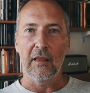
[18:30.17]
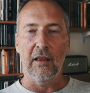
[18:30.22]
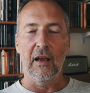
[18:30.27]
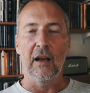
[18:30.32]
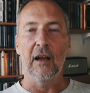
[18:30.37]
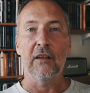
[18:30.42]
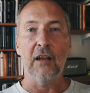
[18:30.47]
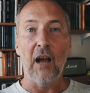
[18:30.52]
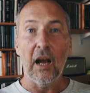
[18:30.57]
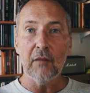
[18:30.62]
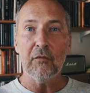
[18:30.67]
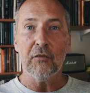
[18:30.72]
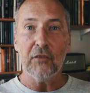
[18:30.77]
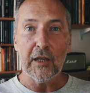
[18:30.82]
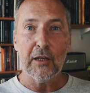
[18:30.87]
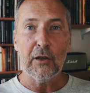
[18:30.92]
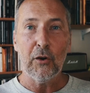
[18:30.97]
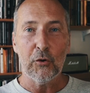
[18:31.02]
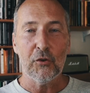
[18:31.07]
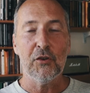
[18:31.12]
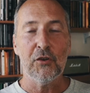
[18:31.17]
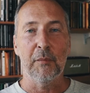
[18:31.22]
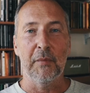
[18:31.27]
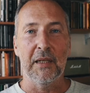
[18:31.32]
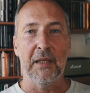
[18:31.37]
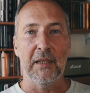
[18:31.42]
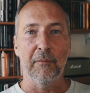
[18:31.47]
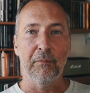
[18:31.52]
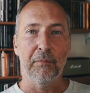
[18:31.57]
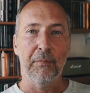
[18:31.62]
kind of
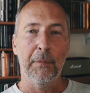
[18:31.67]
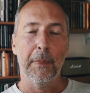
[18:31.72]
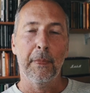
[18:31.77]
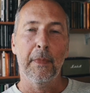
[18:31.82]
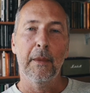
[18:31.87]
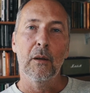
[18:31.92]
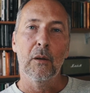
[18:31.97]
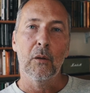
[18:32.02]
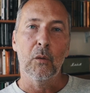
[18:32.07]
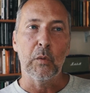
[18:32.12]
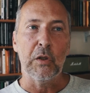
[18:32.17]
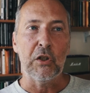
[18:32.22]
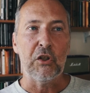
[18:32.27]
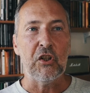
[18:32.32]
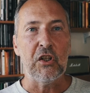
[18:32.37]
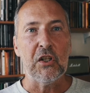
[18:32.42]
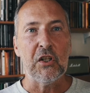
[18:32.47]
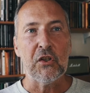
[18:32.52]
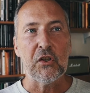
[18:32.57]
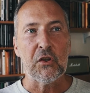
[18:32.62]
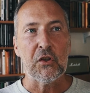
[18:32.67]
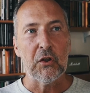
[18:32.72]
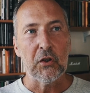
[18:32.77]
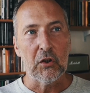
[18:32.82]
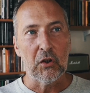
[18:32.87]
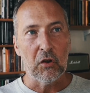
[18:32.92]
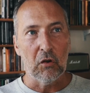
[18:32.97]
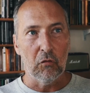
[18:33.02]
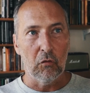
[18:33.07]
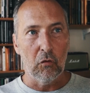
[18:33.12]
dichotomy, which is
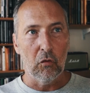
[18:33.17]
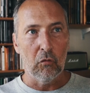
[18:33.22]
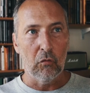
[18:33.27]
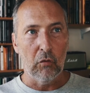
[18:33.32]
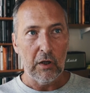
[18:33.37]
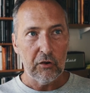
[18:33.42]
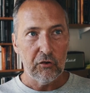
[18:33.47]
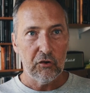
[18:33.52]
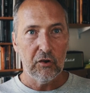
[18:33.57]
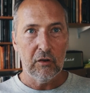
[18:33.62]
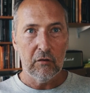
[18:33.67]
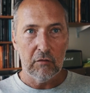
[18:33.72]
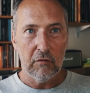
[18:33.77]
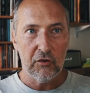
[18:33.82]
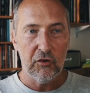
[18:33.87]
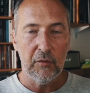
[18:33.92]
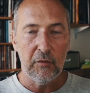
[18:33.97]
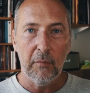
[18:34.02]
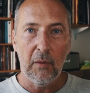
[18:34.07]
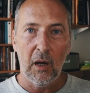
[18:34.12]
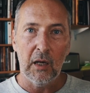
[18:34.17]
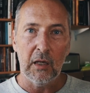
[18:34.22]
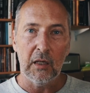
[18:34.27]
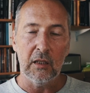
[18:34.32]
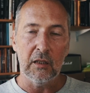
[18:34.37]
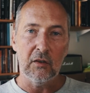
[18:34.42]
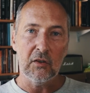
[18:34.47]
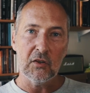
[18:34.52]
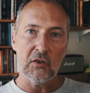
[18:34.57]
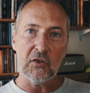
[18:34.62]
that Russian, the Russian
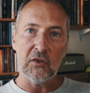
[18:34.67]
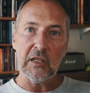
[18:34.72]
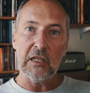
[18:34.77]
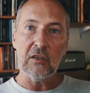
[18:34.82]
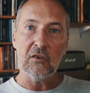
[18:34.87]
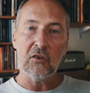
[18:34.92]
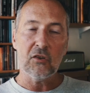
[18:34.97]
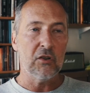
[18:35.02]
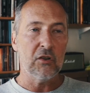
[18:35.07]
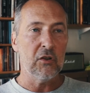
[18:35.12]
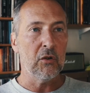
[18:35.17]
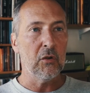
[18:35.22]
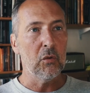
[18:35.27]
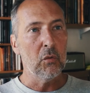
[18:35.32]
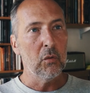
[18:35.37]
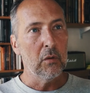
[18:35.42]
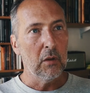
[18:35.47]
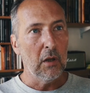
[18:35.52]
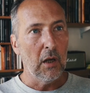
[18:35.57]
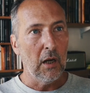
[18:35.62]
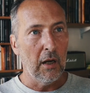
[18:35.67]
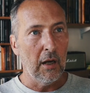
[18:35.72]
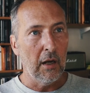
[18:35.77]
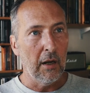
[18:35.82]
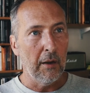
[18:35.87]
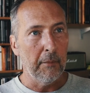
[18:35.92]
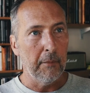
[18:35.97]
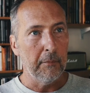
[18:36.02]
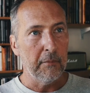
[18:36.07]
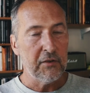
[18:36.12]
mind seeks to
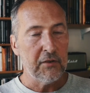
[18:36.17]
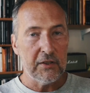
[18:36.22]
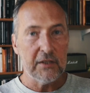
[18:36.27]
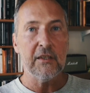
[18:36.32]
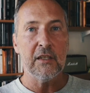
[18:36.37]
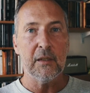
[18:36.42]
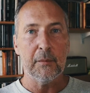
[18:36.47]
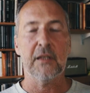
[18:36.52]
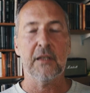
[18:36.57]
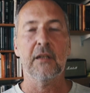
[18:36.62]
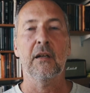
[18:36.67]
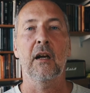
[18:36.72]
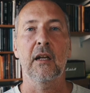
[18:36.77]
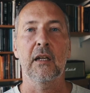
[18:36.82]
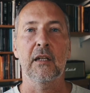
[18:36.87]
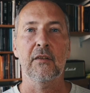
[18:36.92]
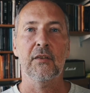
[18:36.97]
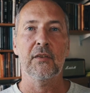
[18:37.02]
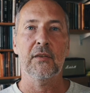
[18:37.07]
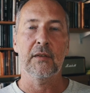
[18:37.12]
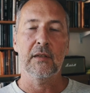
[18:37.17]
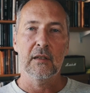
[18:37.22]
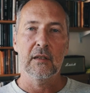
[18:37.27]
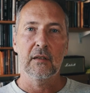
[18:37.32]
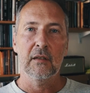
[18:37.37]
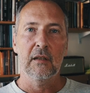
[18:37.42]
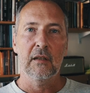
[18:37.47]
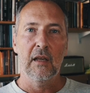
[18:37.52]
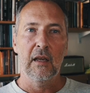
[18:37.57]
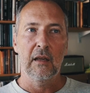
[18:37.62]
um, systematize
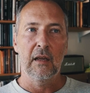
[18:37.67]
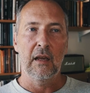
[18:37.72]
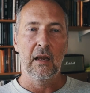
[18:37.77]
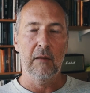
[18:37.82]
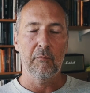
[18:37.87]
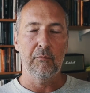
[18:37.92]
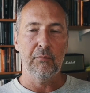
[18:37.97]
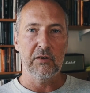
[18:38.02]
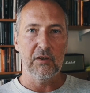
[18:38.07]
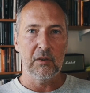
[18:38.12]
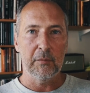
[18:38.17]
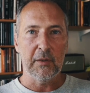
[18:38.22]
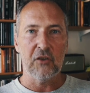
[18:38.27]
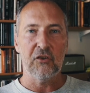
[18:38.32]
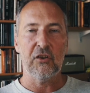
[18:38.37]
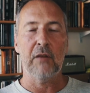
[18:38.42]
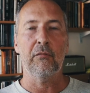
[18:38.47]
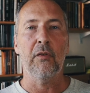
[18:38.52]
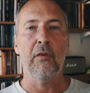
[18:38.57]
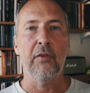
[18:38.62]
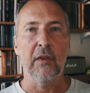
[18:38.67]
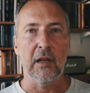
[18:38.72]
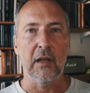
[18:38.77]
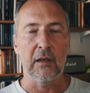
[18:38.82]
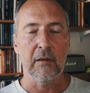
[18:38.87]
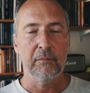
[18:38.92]
pretty much everything.